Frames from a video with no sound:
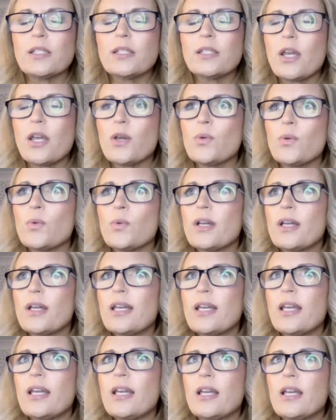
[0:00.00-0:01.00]
So
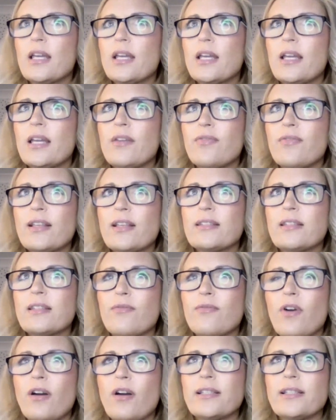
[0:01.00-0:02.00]
if there's
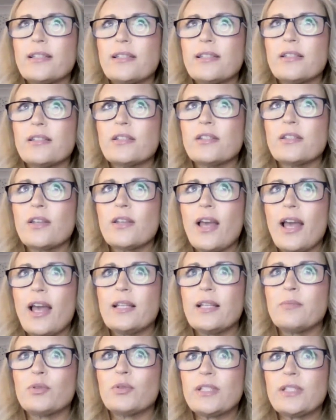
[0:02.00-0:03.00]
advice to
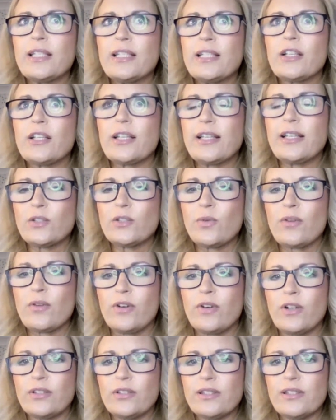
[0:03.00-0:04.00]
anybody looking to
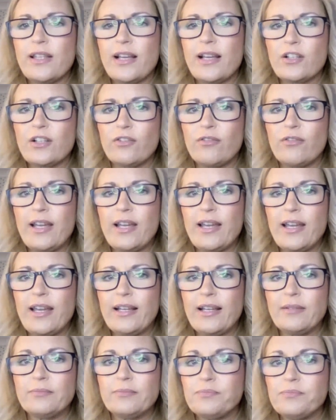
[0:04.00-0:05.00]
advance their
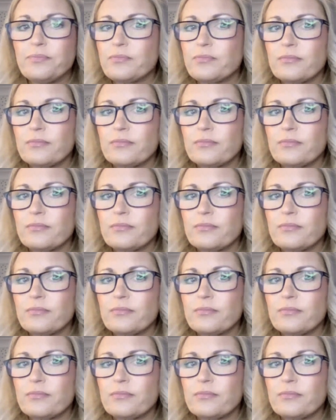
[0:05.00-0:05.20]
career,